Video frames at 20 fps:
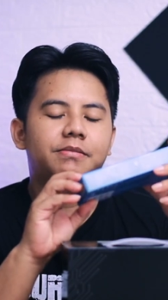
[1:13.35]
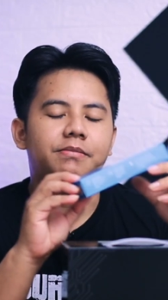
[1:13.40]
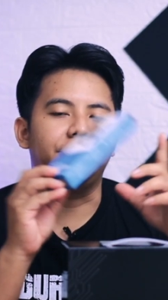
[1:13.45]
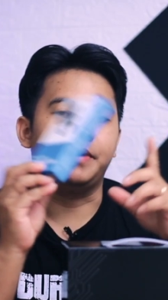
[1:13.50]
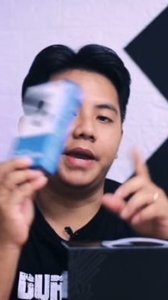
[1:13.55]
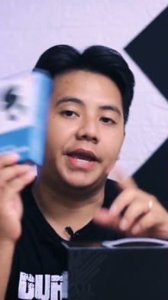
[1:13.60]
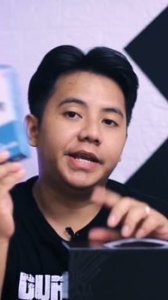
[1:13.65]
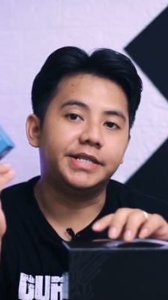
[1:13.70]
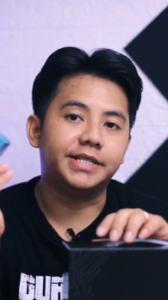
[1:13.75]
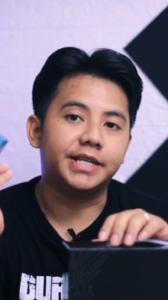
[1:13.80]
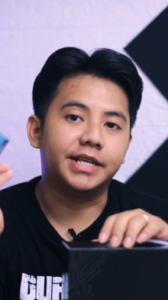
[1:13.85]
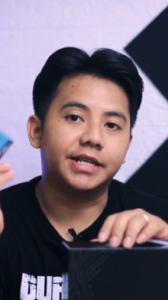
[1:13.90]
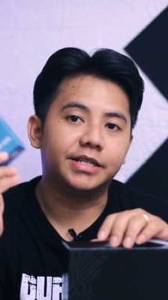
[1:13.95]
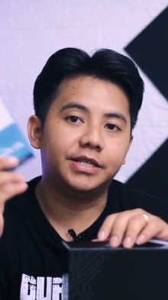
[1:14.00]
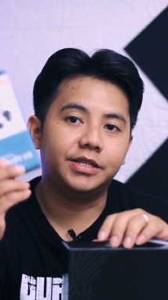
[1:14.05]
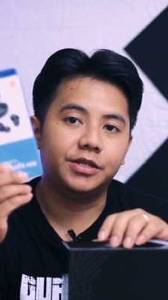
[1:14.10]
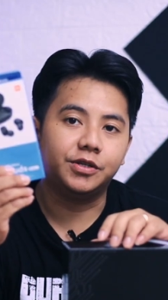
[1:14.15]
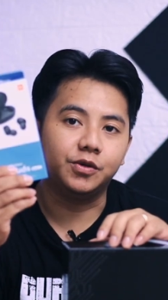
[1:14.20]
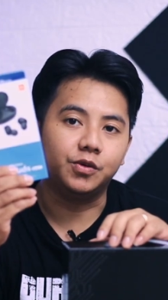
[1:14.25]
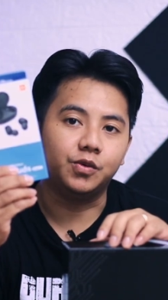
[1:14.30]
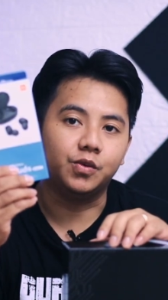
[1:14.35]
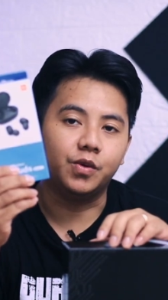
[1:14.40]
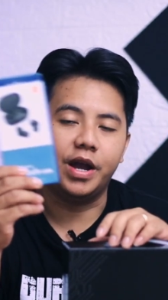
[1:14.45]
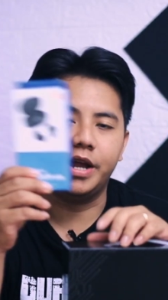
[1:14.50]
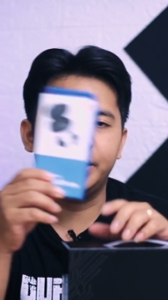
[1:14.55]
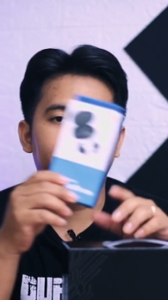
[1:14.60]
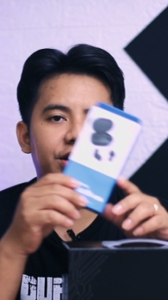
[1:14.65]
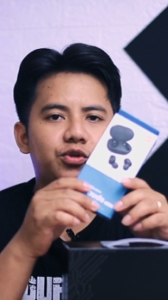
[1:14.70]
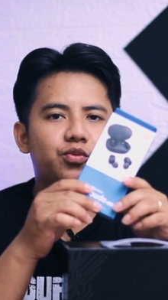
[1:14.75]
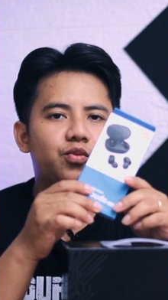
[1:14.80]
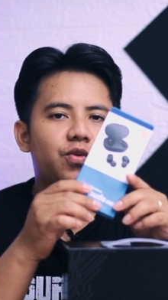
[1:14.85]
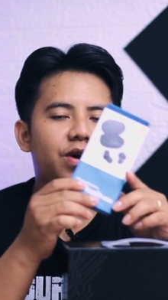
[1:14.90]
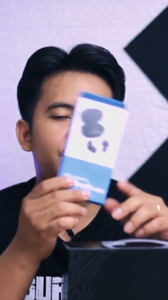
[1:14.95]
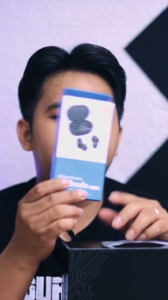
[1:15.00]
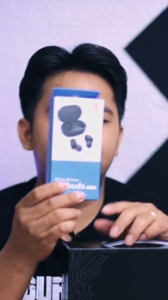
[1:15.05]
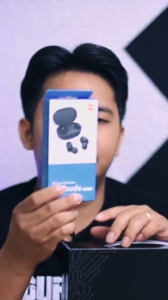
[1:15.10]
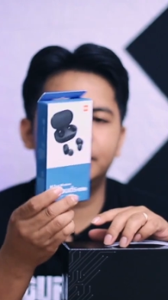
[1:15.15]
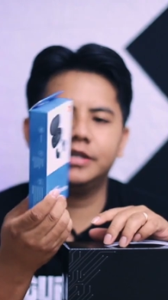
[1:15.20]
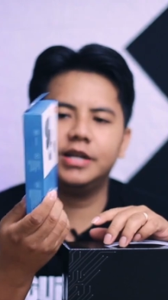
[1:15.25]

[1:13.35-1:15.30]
Basic 2, and this one